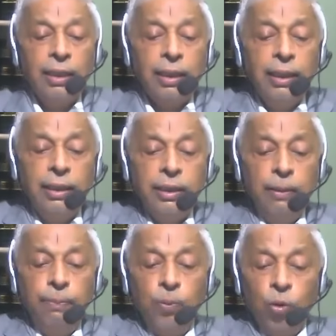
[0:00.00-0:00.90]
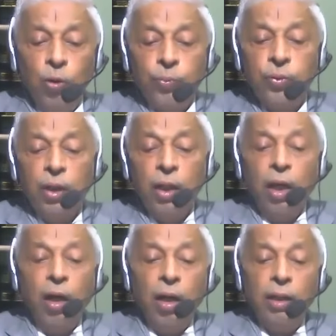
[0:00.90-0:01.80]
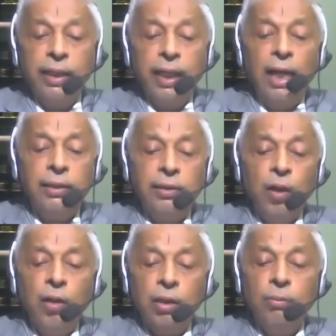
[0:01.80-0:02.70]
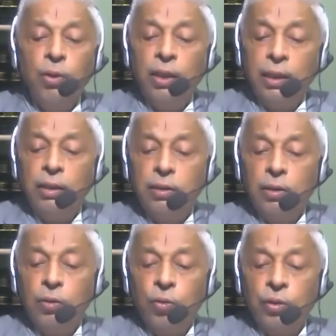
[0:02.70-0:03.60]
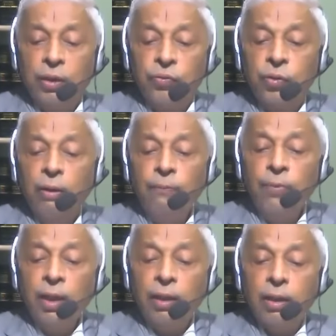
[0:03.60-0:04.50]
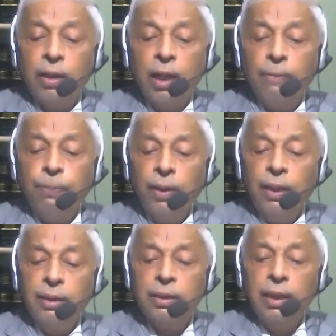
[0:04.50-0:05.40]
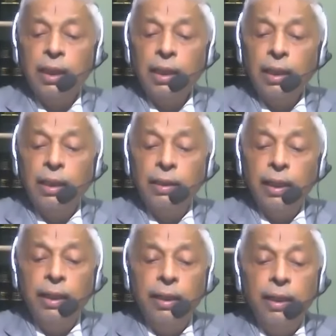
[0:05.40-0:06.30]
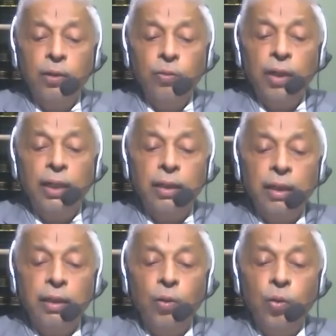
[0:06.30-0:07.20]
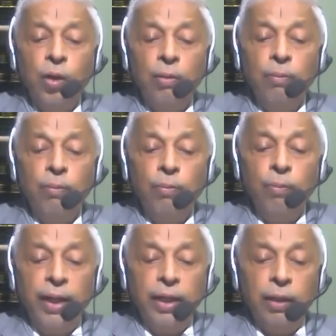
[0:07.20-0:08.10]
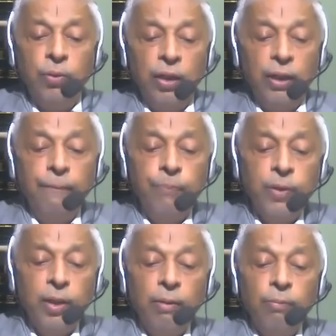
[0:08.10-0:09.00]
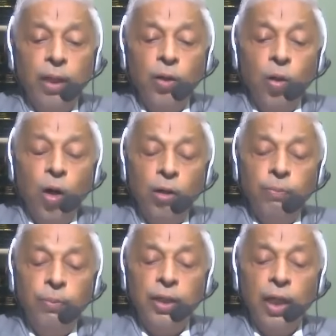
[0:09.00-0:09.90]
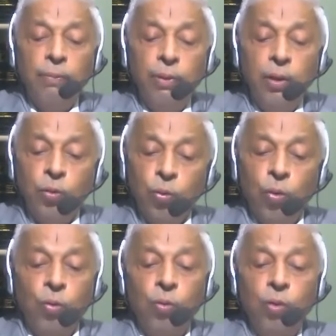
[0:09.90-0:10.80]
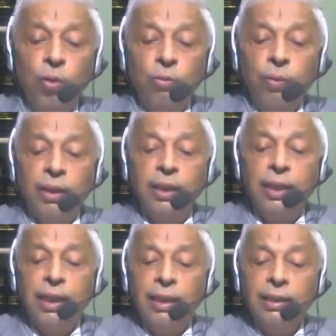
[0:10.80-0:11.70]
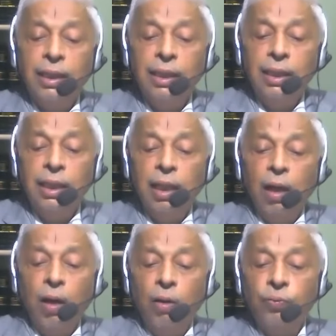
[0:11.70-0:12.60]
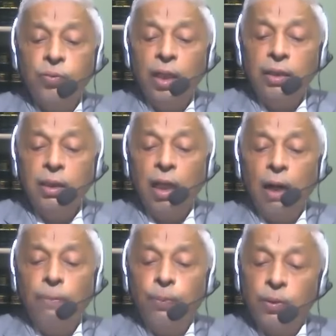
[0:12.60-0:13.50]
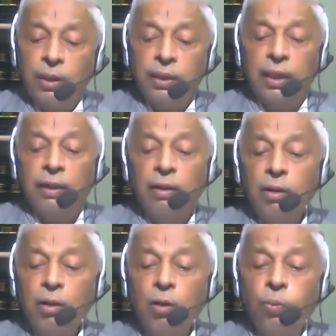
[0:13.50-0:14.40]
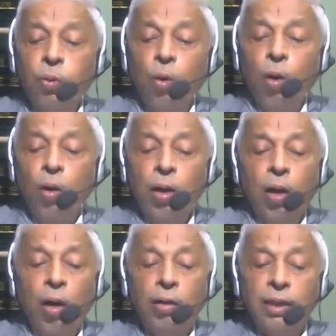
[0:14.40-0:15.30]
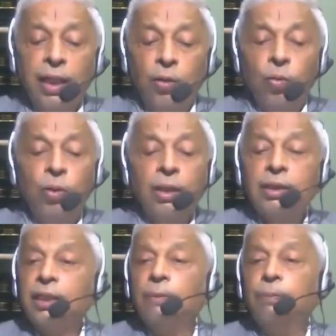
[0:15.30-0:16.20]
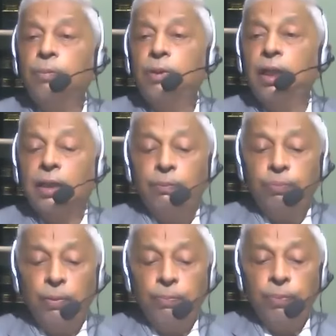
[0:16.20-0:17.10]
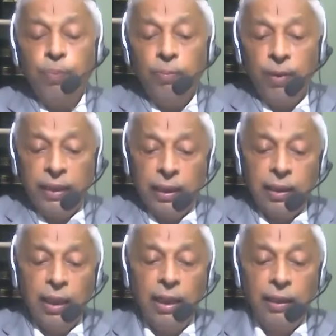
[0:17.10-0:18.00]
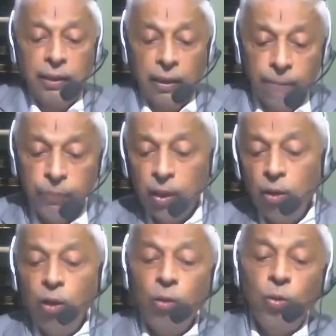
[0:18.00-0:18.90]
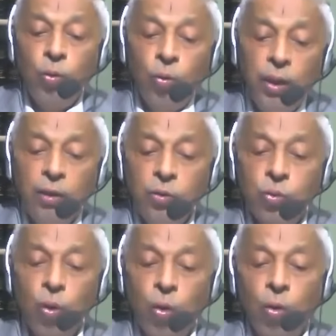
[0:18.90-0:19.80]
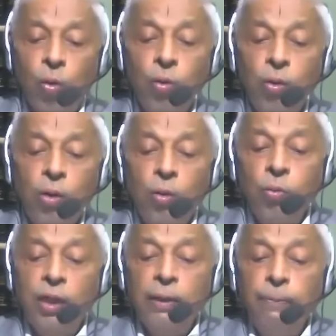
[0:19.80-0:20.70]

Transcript: kinship groups or caste or community institutions, couples intending to enter into a matrimony may not be able to, for the reason of such opposition, fold or give such a public declaration. Doing so would